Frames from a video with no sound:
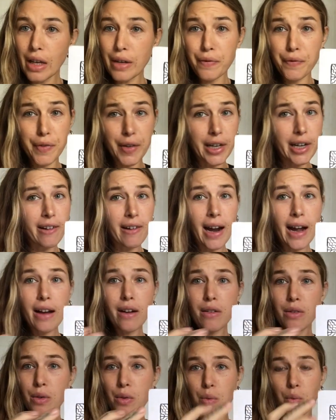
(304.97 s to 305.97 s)
figure
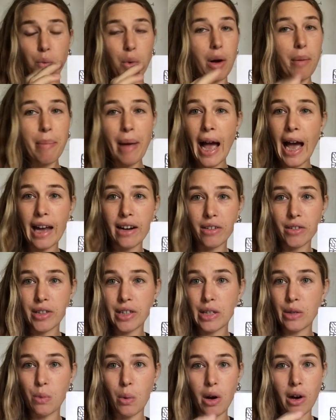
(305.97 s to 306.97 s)
out what
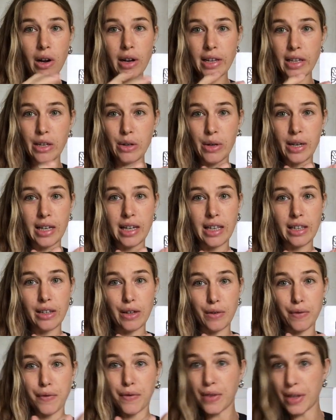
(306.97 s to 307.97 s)
pattern you want. You can
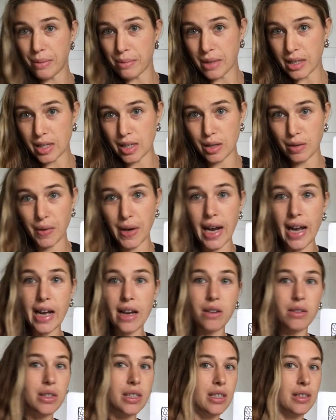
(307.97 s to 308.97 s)
either flip this
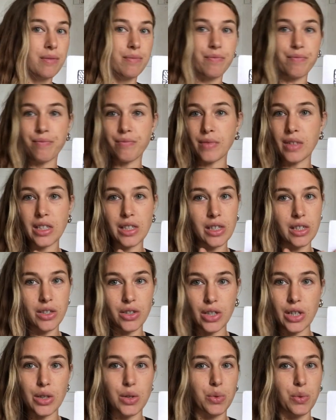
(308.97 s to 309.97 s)
around. This is
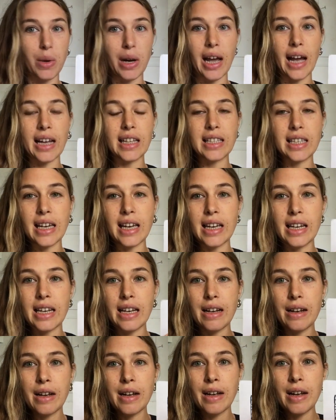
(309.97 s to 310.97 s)
just what I
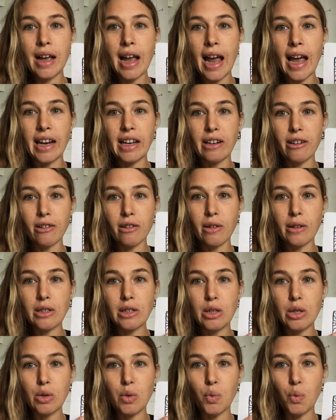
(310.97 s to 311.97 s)
did. And you're going
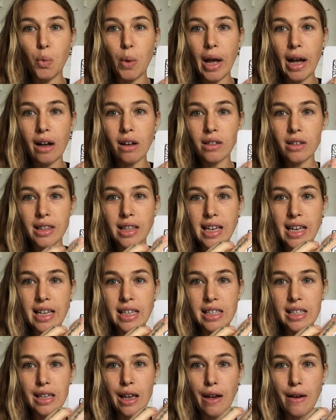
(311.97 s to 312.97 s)
to weld
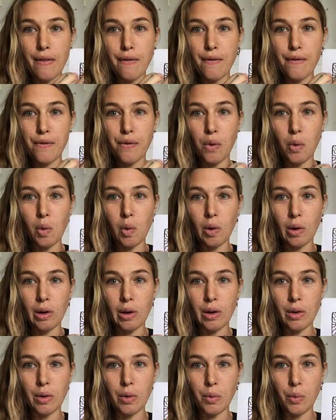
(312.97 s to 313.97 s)
this
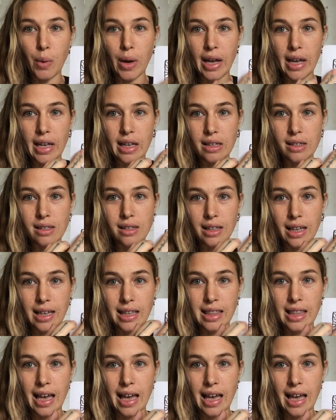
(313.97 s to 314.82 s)
four ways like